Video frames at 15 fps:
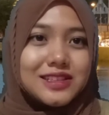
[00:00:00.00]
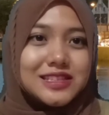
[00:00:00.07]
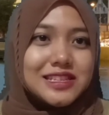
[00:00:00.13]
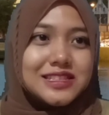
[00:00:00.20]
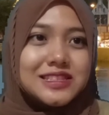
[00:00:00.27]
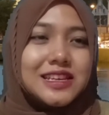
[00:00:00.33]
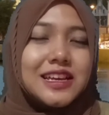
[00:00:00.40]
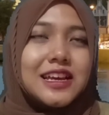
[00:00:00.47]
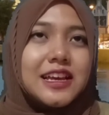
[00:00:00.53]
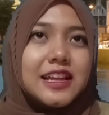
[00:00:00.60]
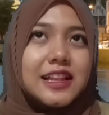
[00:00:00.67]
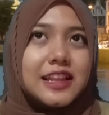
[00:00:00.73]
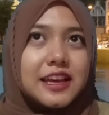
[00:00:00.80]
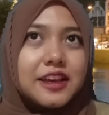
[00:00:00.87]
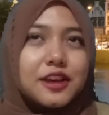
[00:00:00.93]
It
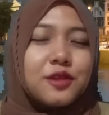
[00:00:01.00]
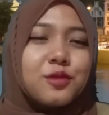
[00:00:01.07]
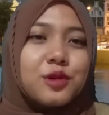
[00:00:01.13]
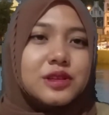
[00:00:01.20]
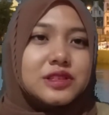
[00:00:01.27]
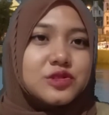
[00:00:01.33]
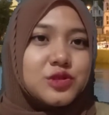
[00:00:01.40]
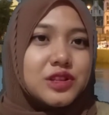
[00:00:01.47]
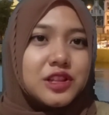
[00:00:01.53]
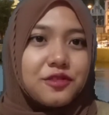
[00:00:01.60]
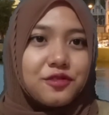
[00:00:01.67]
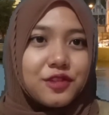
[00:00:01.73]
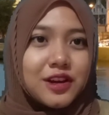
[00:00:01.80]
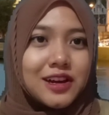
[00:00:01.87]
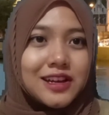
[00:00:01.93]
was really fun. The
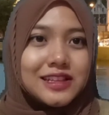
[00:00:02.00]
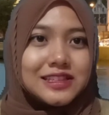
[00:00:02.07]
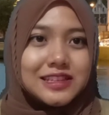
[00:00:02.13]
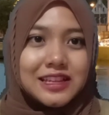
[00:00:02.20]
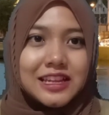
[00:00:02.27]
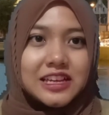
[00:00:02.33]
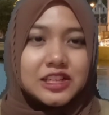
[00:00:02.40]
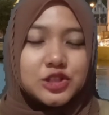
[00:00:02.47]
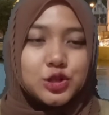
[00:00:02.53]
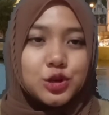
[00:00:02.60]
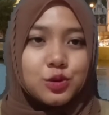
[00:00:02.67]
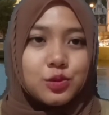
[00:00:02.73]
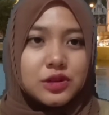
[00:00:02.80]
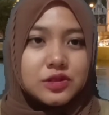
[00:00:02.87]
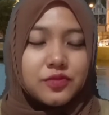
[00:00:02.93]
lecture was
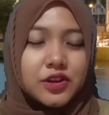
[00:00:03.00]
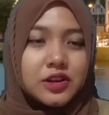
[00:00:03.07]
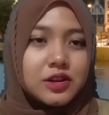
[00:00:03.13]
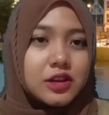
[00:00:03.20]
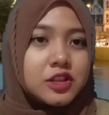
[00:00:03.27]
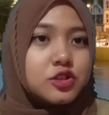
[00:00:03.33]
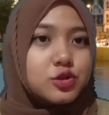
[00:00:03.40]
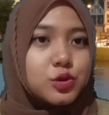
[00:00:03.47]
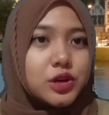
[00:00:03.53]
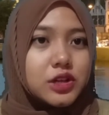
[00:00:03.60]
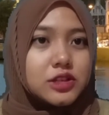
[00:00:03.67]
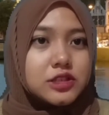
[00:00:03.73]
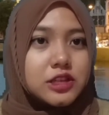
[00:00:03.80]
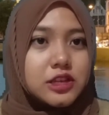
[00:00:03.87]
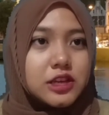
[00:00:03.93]
very interactive,
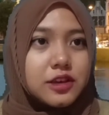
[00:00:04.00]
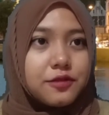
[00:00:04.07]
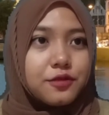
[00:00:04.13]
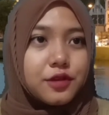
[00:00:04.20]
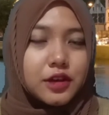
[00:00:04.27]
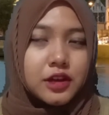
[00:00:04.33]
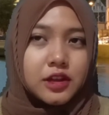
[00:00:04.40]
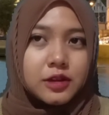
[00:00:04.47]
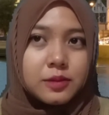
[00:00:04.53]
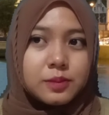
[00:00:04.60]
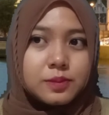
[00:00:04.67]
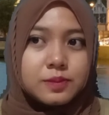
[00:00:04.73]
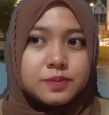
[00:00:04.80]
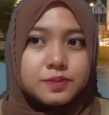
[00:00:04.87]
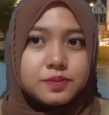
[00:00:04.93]
and
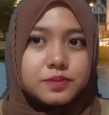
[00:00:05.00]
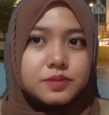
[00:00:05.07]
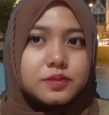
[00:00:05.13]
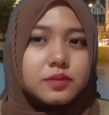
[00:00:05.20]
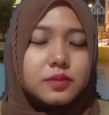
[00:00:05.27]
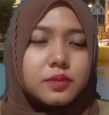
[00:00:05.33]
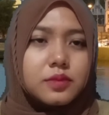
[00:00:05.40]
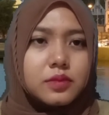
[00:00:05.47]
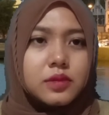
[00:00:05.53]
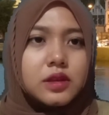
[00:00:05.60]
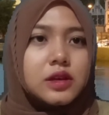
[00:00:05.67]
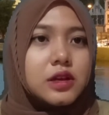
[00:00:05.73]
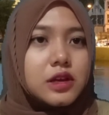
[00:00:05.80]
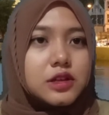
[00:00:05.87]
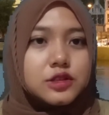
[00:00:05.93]

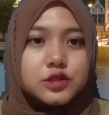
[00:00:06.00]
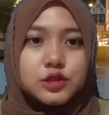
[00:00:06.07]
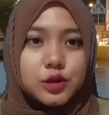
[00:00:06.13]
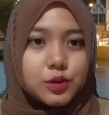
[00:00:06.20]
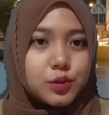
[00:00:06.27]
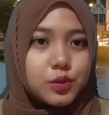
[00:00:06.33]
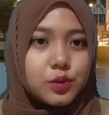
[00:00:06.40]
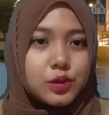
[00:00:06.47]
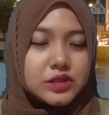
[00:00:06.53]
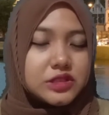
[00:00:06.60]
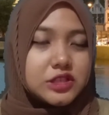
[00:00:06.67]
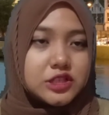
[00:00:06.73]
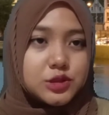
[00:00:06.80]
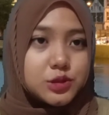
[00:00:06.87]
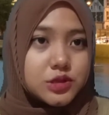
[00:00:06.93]
so was the student.